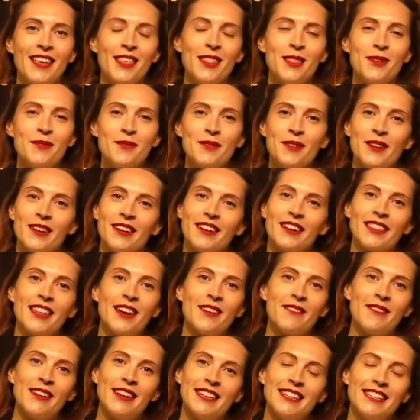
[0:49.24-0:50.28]
the work
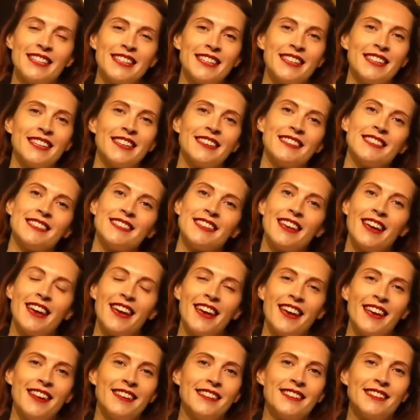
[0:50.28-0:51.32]
that went into this.
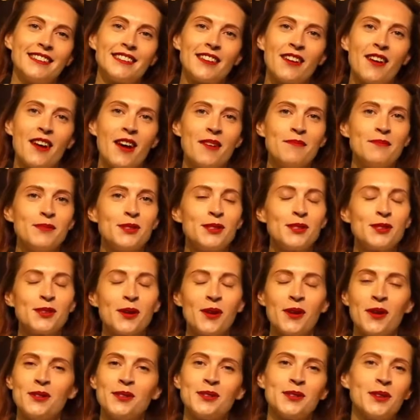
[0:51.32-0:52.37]
And I'm
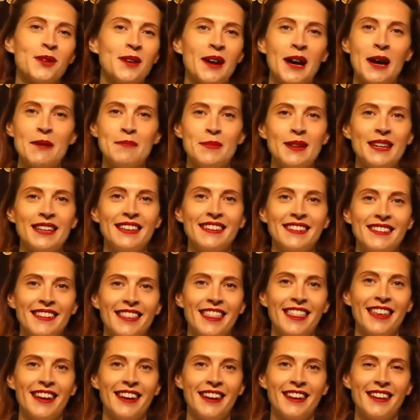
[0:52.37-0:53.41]
so happy
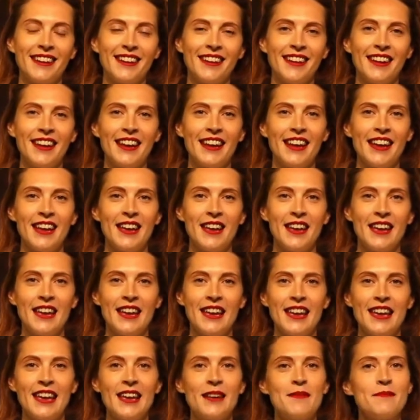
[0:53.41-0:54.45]
that
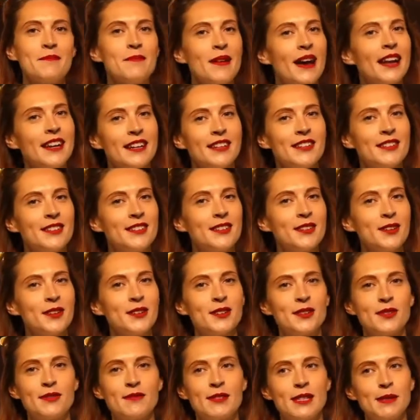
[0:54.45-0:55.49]
it managed to
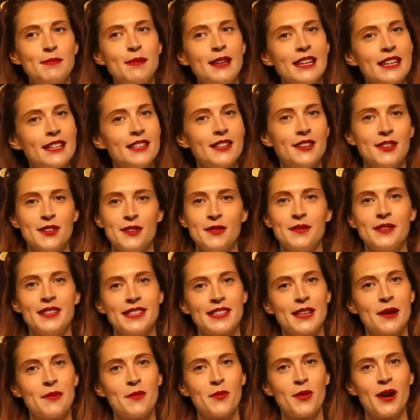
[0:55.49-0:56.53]
speak to you in
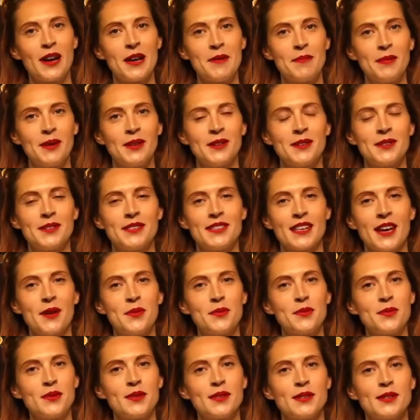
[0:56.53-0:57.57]
some way, because
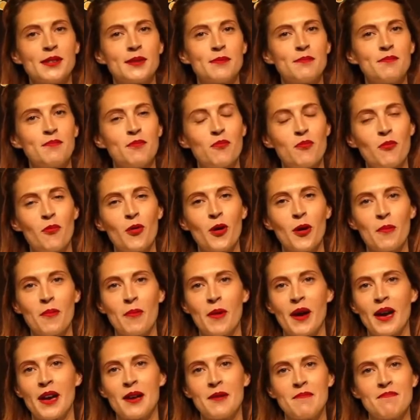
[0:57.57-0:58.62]
that was what
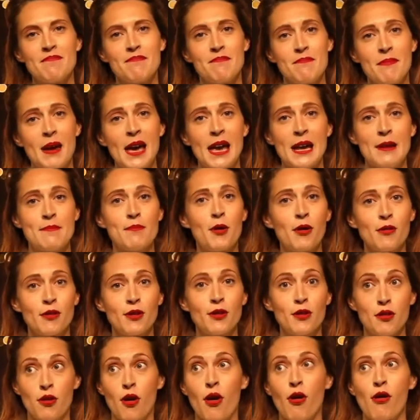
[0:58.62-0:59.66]
my main
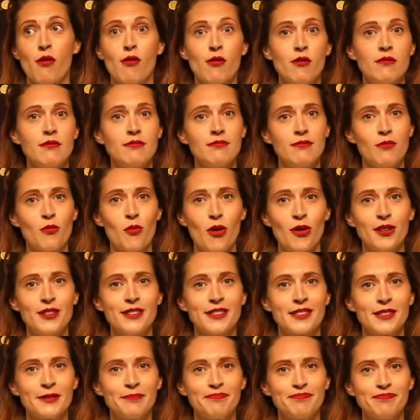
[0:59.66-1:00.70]
goal
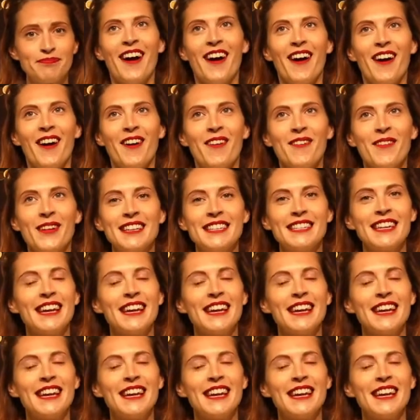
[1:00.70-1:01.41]
was. One